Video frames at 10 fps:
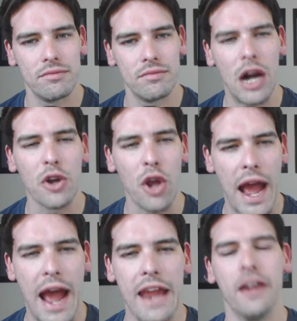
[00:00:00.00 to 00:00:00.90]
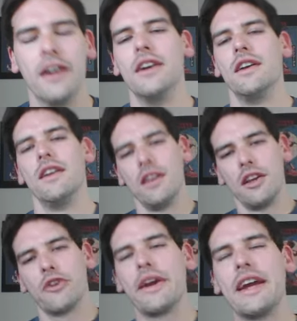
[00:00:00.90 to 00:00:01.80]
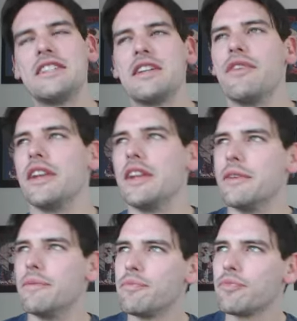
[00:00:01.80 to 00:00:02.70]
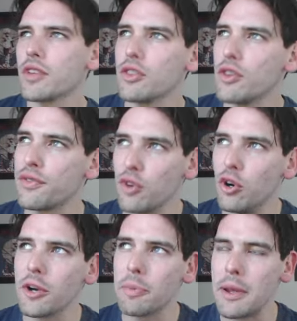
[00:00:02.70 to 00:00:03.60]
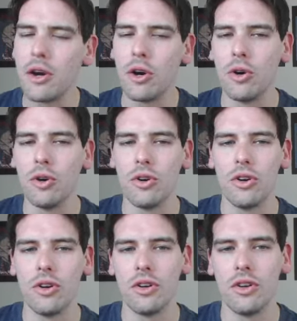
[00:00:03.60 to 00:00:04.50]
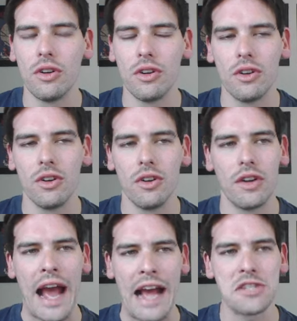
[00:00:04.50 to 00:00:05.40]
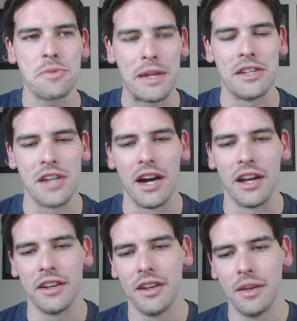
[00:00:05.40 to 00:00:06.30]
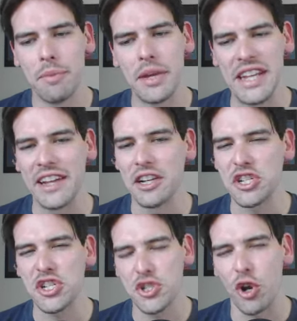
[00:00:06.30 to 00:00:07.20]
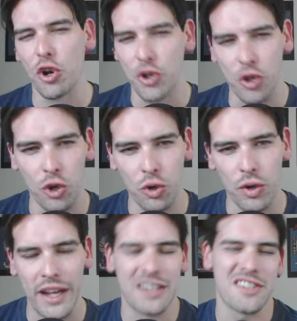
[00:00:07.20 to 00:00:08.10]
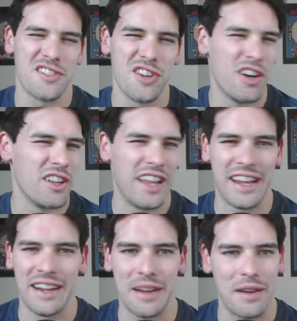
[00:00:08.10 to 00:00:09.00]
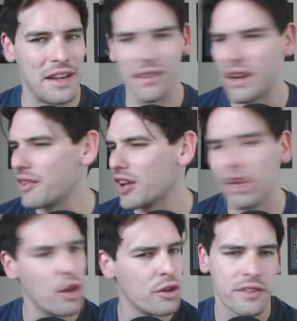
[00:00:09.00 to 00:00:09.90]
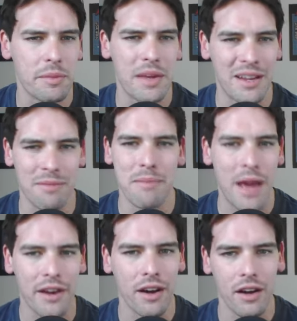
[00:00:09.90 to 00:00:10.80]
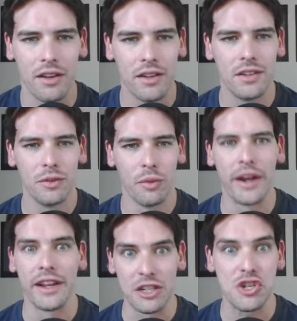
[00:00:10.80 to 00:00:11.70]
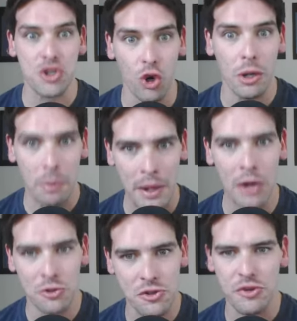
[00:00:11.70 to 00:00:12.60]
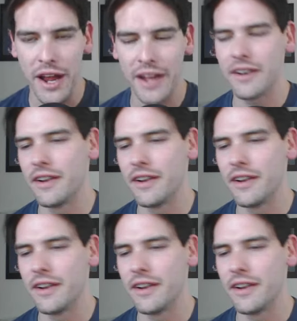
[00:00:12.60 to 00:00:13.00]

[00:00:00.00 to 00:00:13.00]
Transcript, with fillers: I'll go A. Creativity. The stork pill has been done but yet it's so cool, and it's not like it's not even close to being meta running a stork peel strat.